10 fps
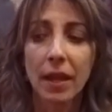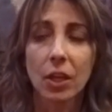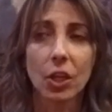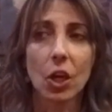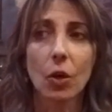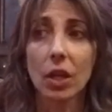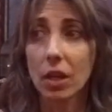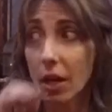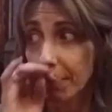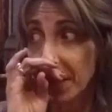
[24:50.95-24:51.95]
You know, a
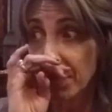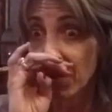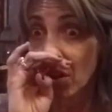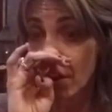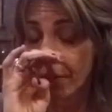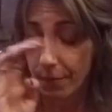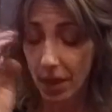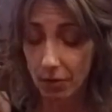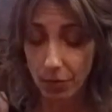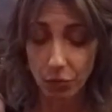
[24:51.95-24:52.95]
lot of people that
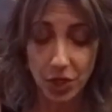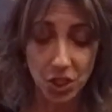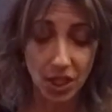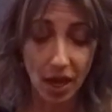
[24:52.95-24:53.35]
have been reaching